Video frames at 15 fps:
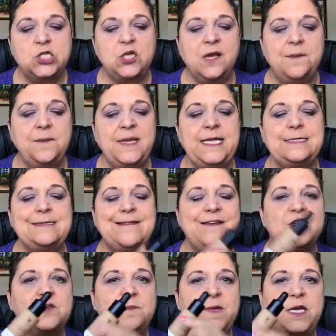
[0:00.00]
so that means
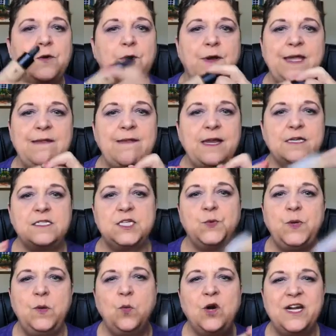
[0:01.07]
there's mineral in there. So
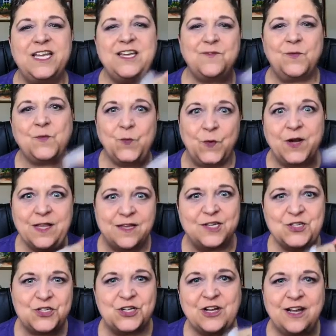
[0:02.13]
we want it
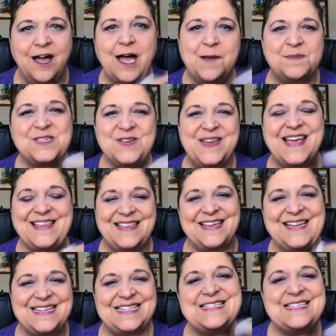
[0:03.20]
really shook up so that the
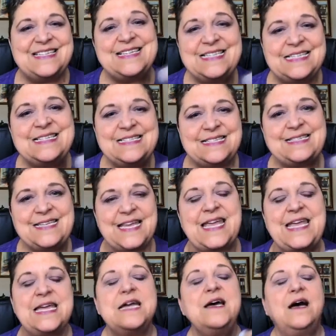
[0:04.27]

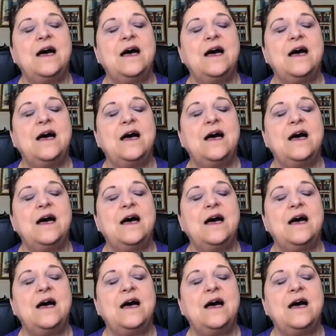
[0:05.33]
consistency